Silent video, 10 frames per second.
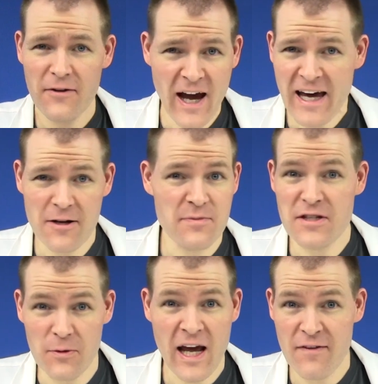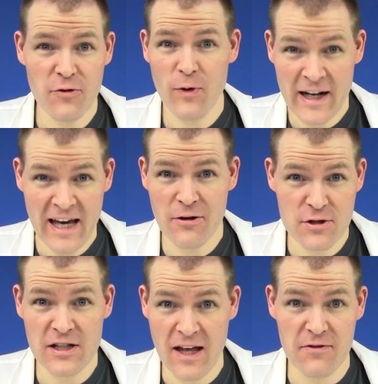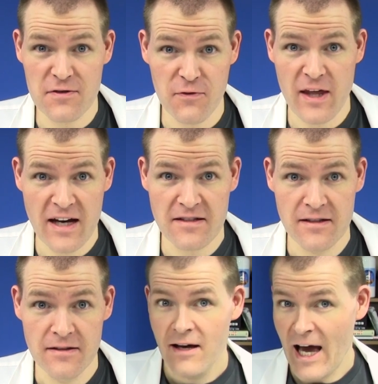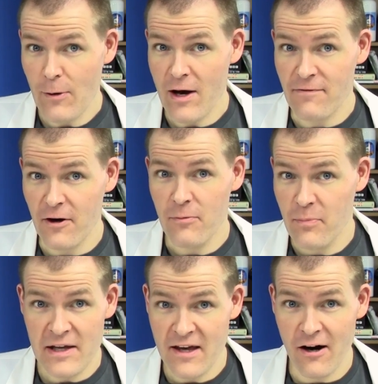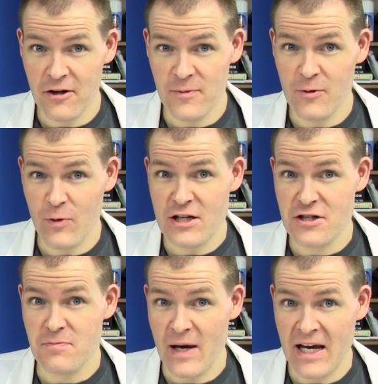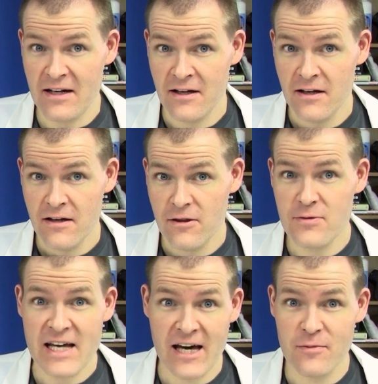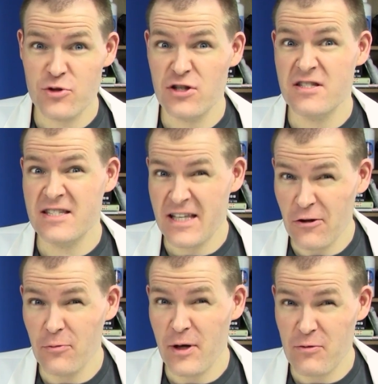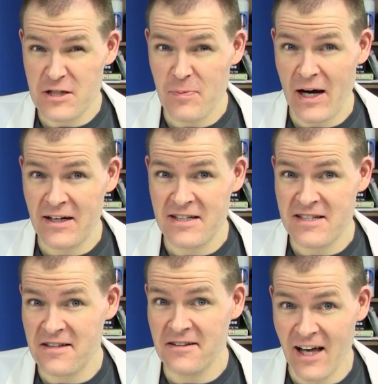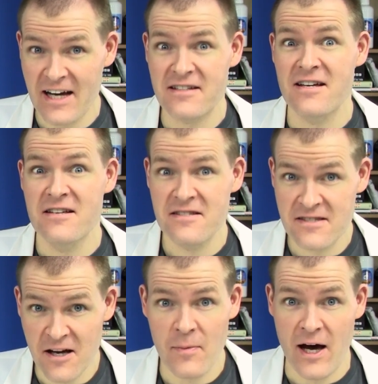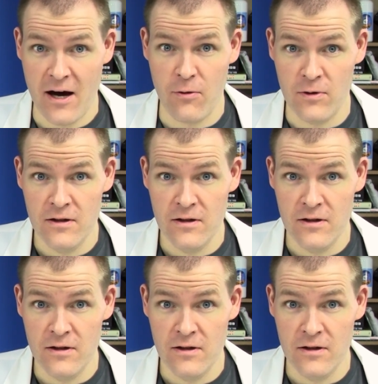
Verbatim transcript: Their atoms don't have the right energy levels for that. However, by the argument we just made, those atoms should still be responding to the light somehow.